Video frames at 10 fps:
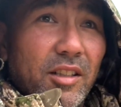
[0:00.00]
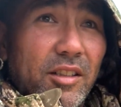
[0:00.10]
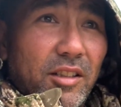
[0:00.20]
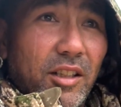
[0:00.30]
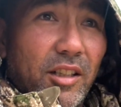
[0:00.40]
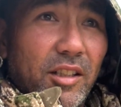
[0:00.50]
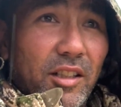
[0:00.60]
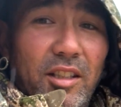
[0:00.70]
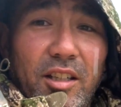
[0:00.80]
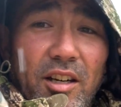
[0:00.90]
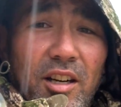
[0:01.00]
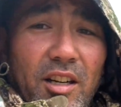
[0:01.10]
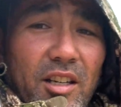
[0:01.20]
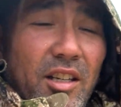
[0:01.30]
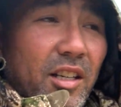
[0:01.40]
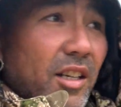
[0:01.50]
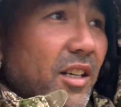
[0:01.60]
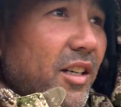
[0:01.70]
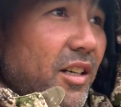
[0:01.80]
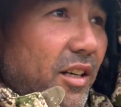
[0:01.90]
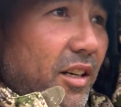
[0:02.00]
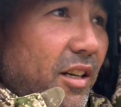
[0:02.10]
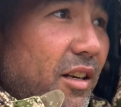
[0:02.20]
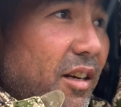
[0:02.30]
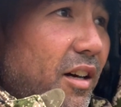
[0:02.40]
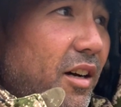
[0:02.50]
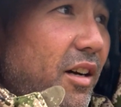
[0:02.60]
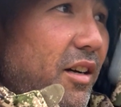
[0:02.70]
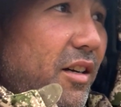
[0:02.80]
stuck in the deer, and we'll